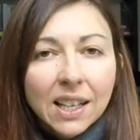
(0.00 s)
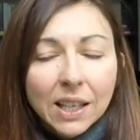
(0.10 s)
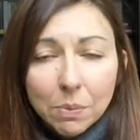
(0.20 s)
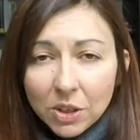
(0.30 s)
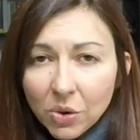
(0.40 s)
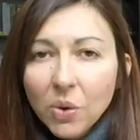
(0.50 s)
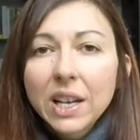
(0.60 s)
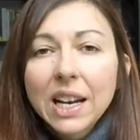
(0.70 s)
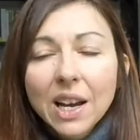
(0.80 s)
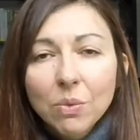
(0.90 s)
let me know,
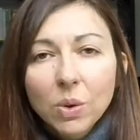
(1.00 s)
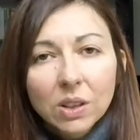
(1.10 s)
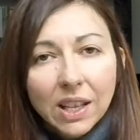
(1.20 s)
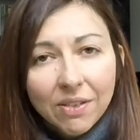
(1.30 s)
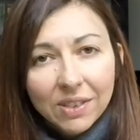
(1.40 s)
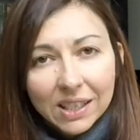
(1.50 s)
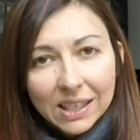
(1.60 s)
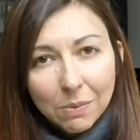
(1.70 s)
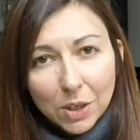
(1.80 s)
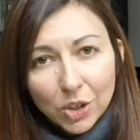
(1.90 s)
and I will
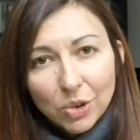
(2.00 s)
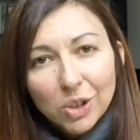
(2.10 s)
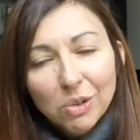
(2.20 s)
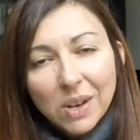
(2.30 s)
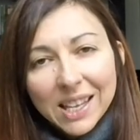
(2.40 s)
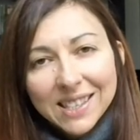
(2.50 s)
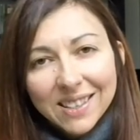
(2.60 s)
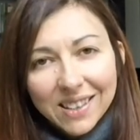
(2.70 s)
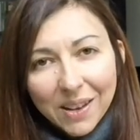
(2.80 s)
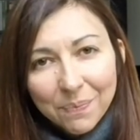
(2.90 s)
definitely make sure to
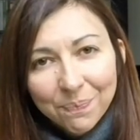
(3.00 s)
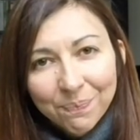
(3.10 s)
answer them.